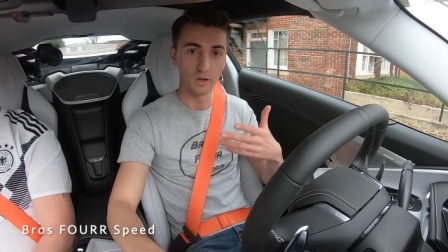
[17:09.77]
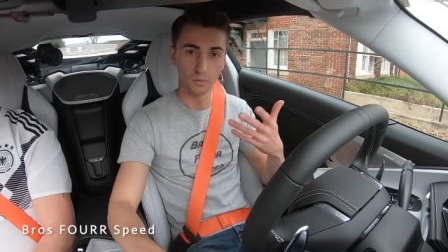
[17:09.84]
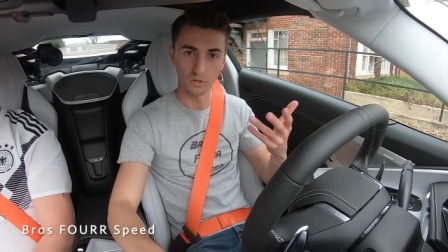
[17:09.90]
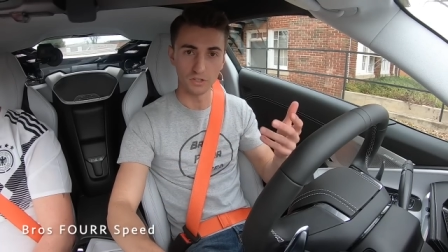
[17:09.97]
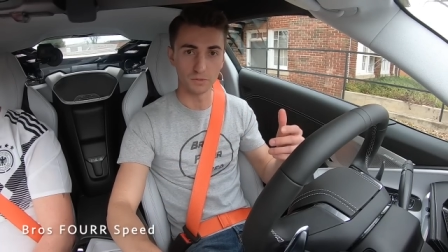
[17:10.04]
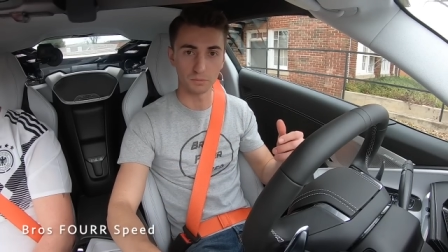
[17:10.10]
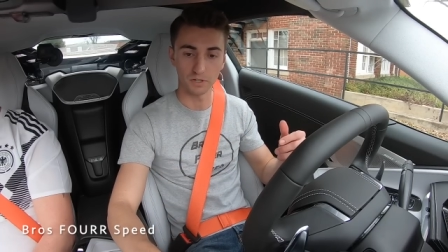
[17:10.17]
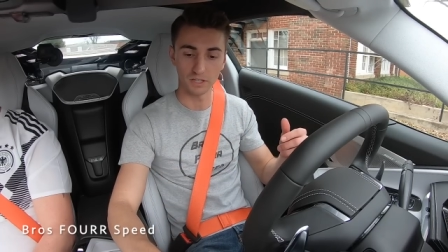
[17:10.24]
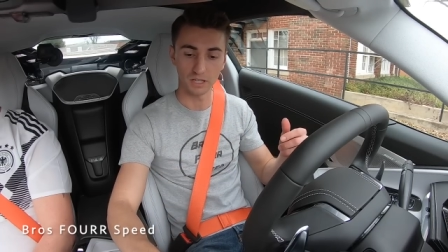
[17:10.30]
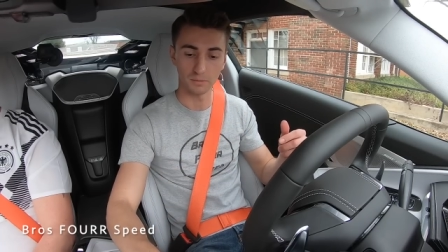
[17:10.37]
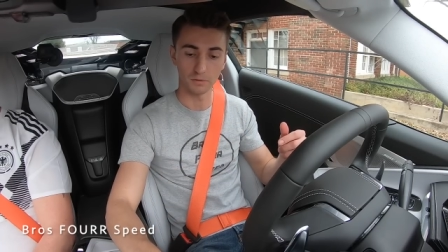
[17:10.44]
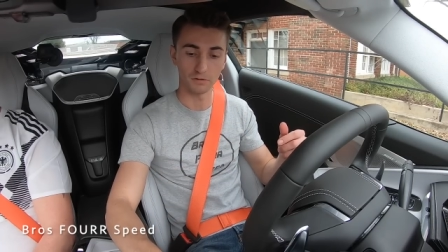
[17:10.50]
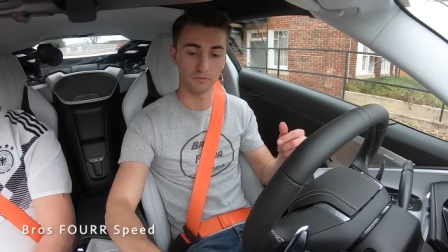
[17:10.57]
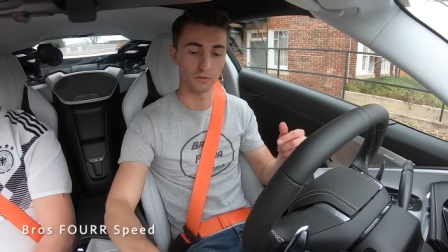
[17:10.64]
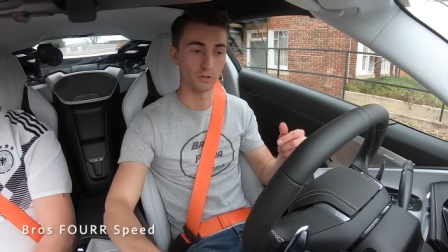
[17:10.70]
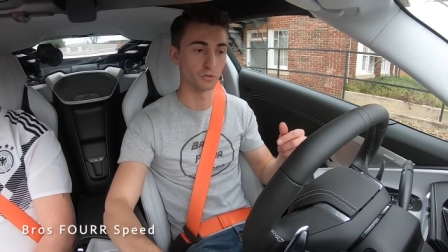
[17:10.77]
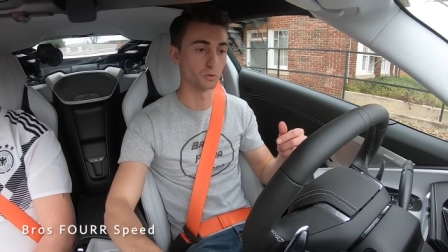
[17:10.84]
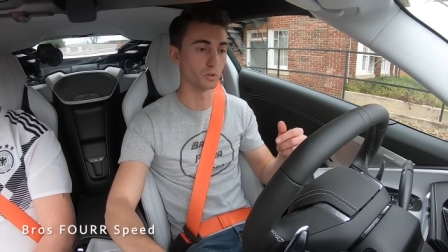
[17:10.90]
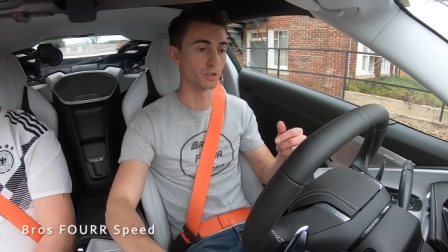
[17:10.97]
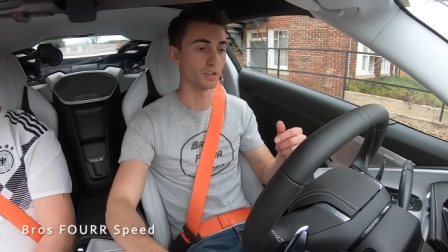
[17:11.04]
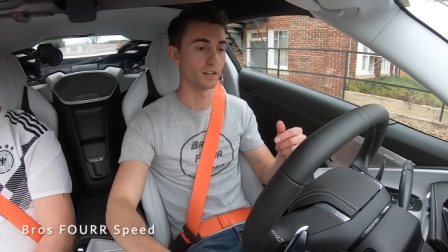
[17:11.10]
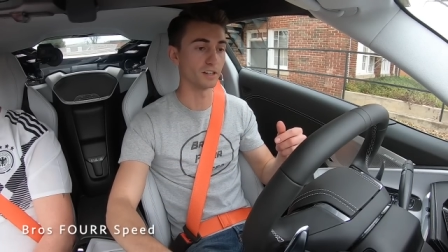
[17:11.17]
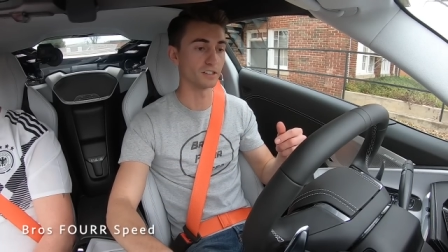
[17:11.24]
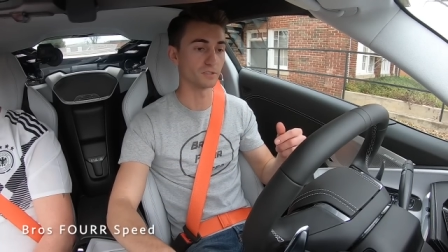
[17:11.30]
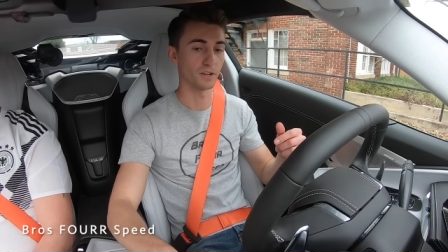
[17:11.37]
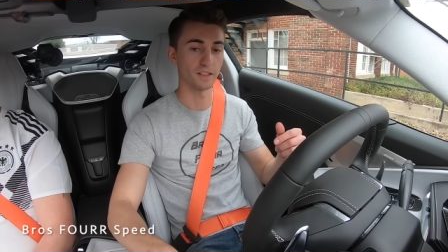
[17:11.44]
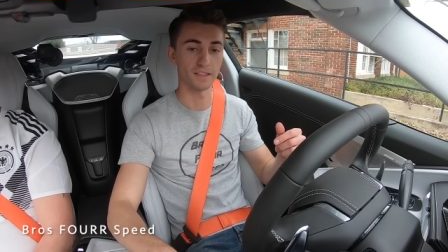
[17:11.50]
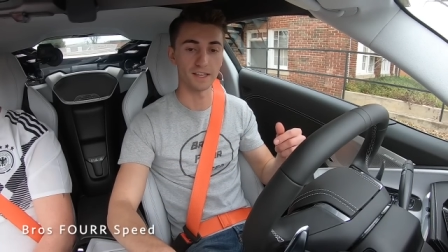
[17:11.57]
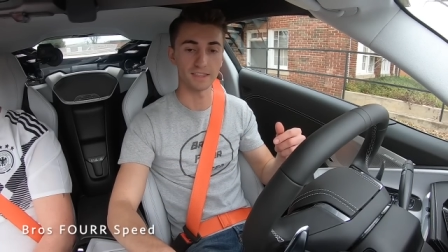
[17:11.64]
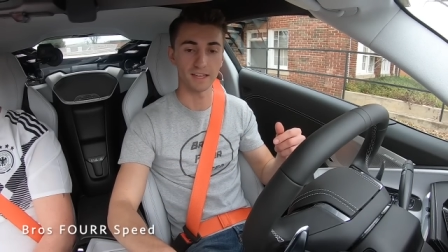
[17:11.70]
which is pretty typical for a dual clutch, so
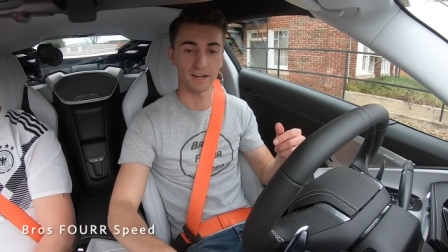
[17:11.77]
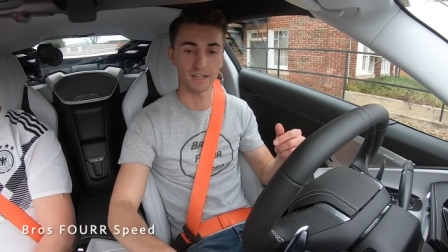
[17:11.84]
I like that